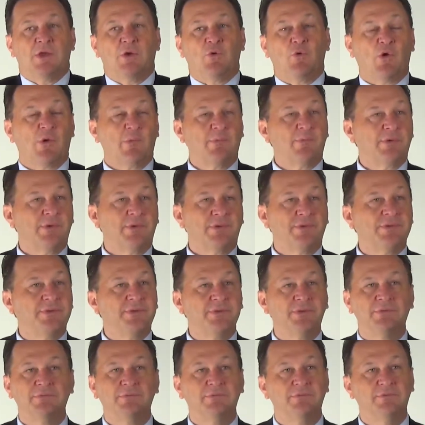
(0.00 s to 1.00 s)
corporate
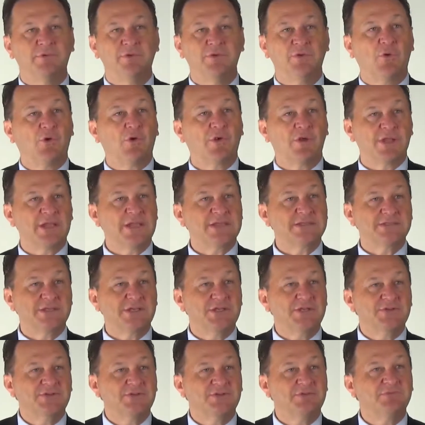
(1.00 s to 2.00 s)

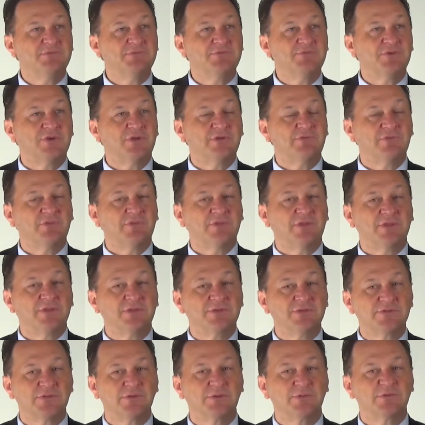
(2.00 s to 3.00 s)
reorganization sort of a
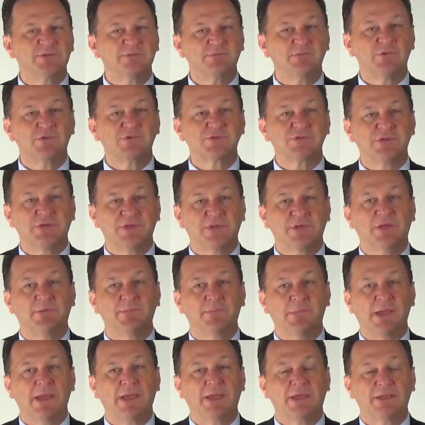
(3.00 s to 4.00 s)
thing. So it was mostly to
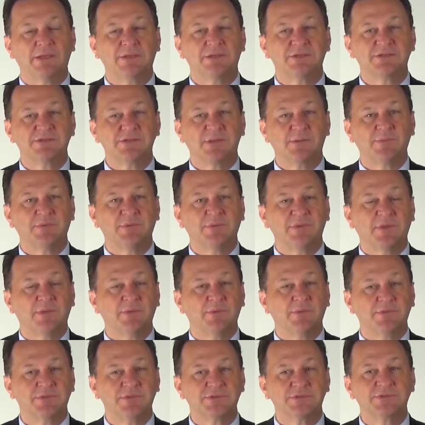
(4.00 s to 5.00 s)
get back into something
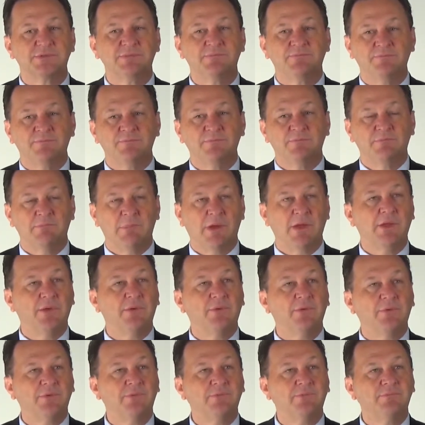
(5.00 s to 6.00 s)
that was my
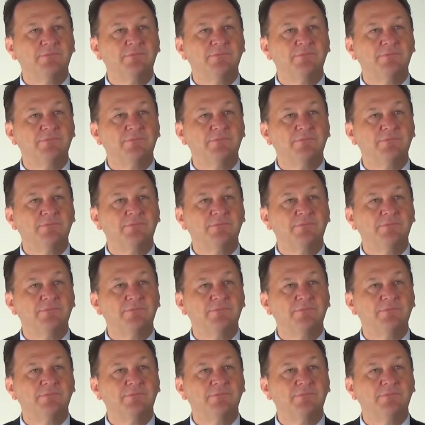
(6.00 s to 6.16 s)
own.